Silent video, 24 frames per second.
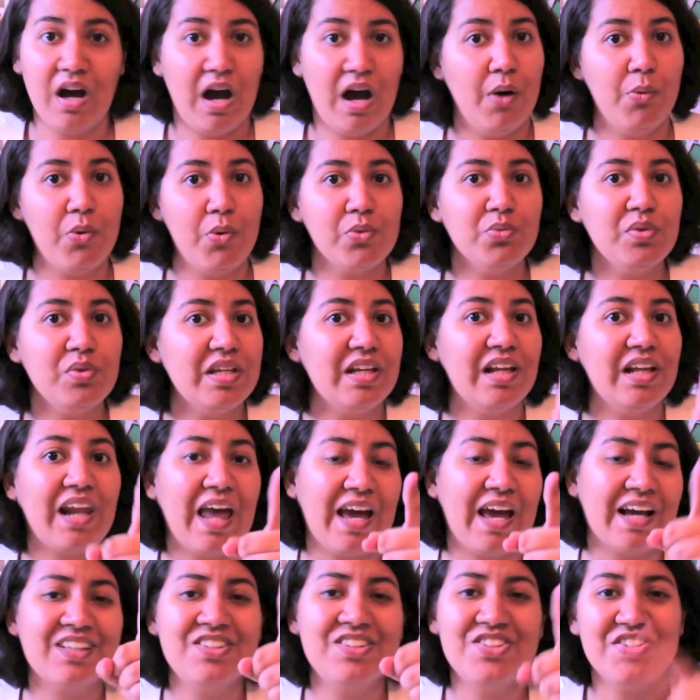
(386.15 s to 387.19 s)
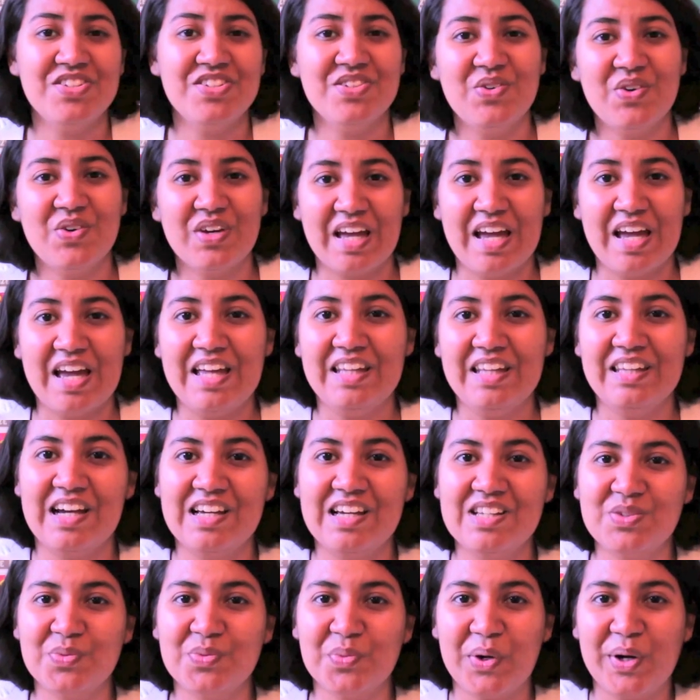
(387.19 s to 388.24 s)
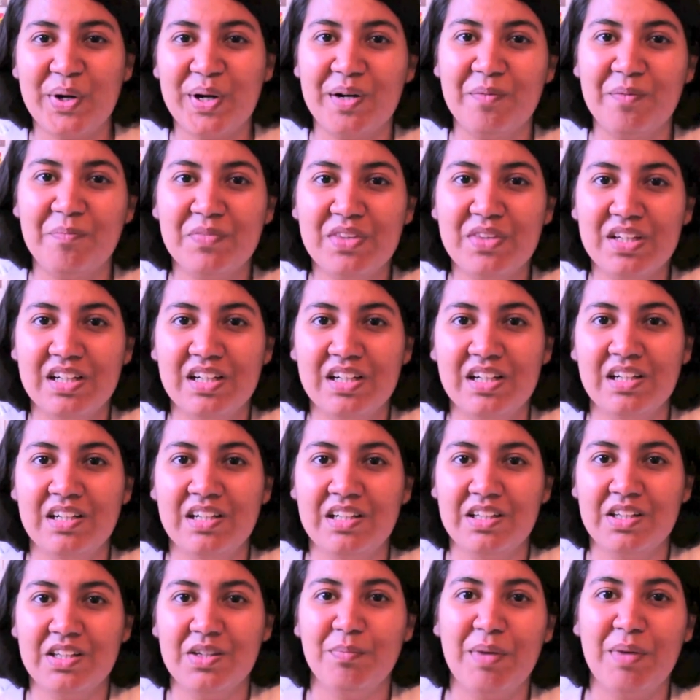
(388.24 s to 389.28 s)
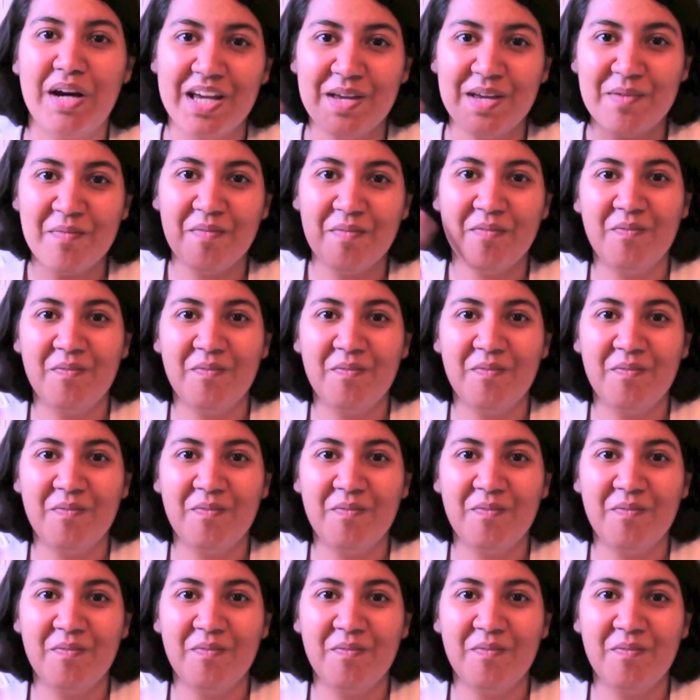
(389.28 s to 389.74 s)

I won't neglect you again, I swear. Uh, goodbye.